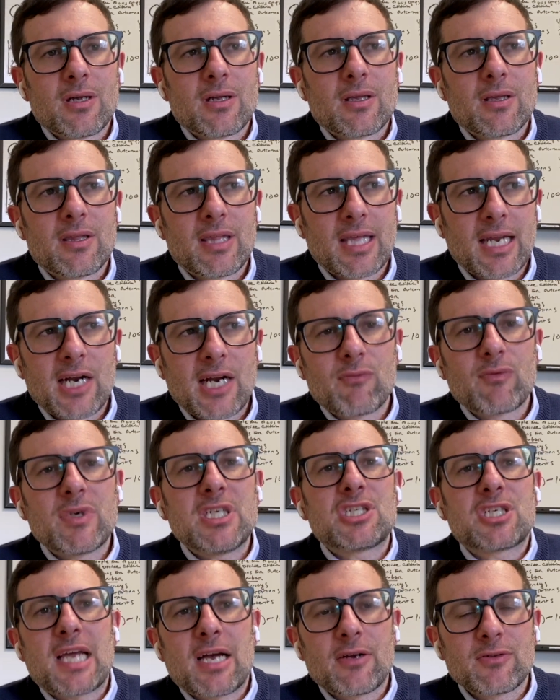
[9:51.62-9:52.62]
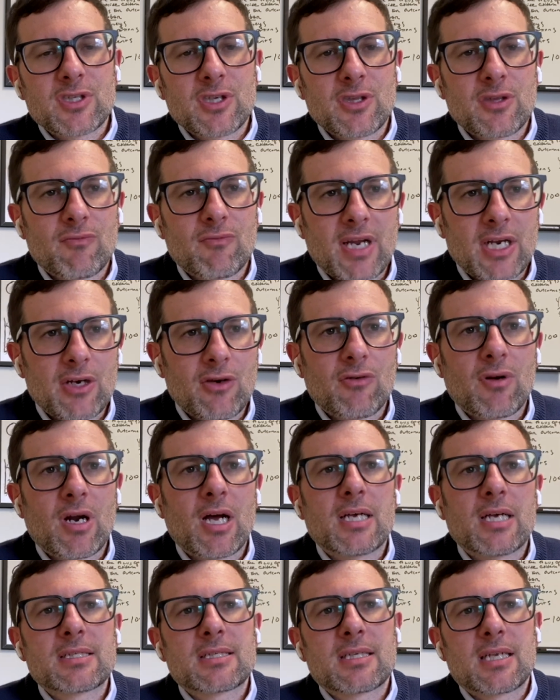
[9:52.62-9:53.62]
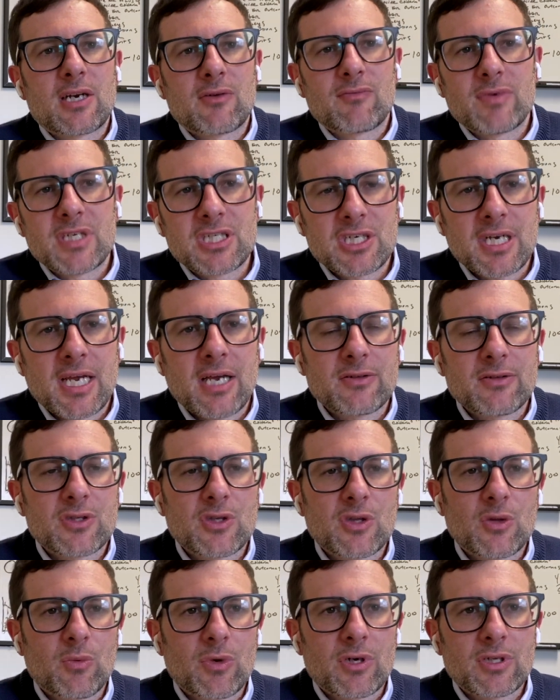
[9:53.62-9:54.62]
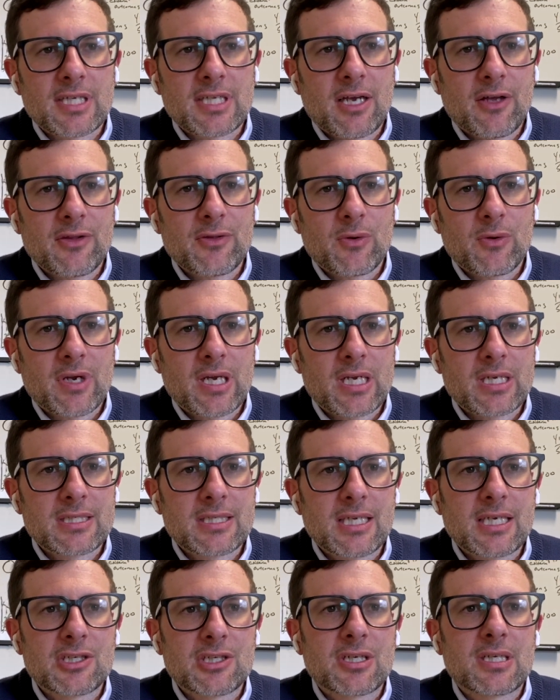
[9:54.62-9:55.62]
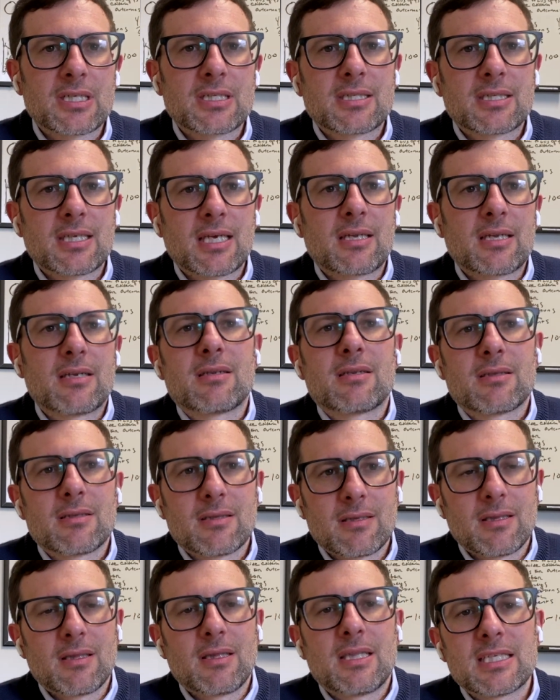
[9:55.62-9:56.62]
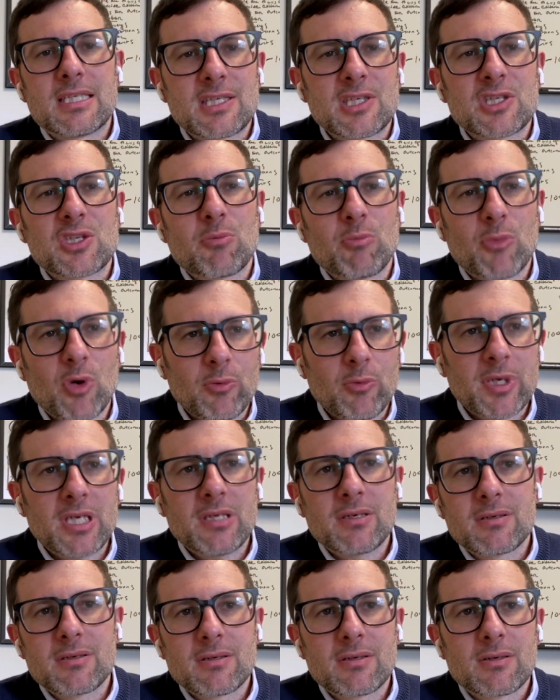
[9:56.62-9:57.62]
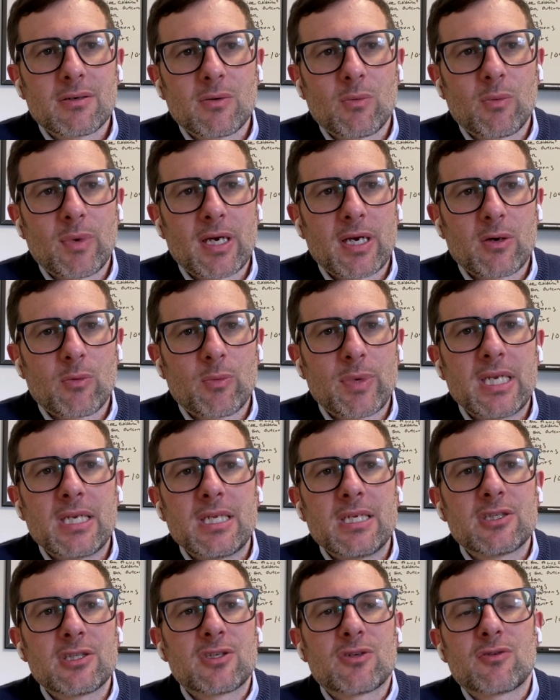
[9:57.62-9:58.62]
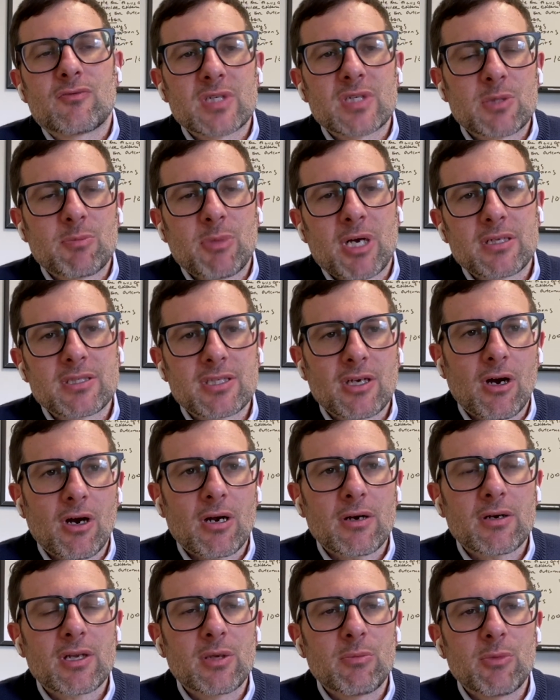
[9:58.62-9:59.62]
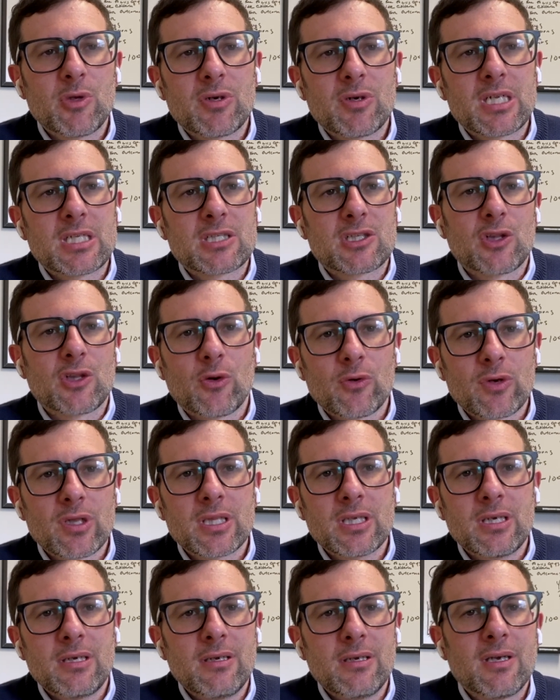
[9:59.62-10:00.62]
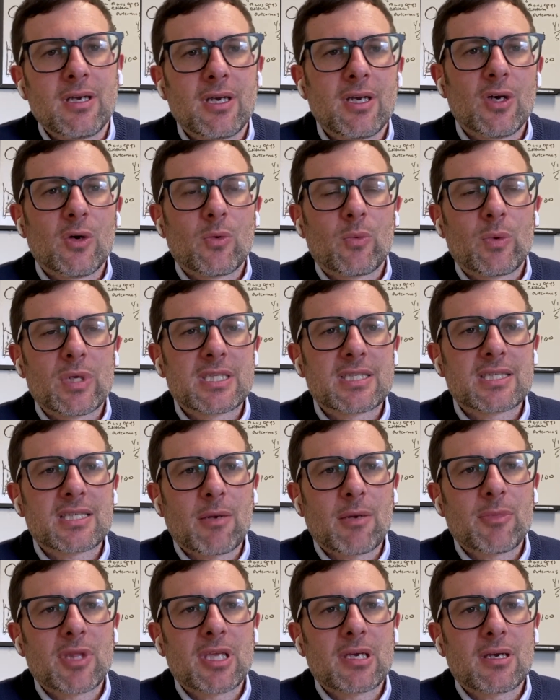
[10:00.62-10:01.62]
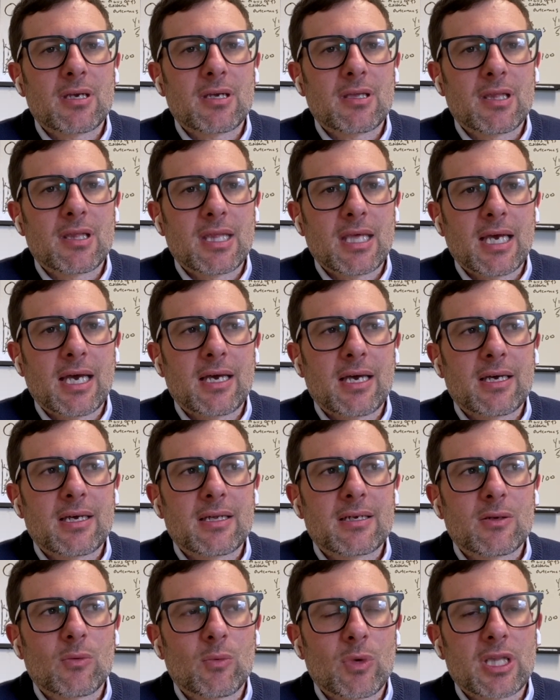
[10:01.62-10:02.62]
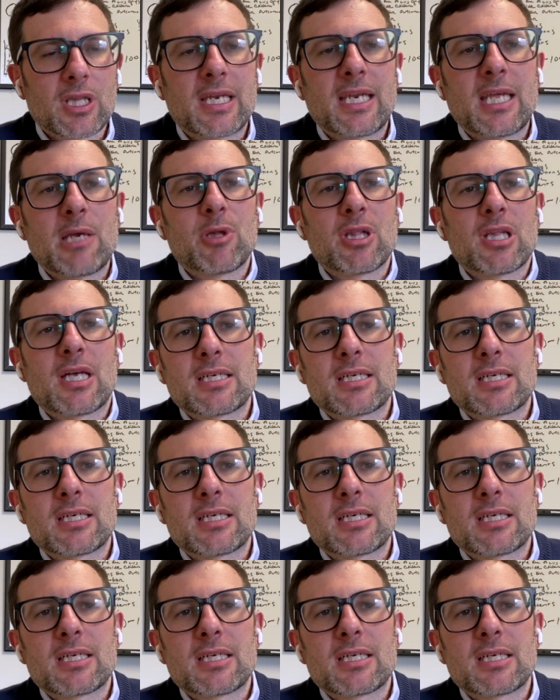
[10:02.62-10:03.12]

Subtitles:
that I reached out to the Red Cross and I reached out to the World Health Organization and said, this is a moment where we need to respond to our communities locally with something that will enable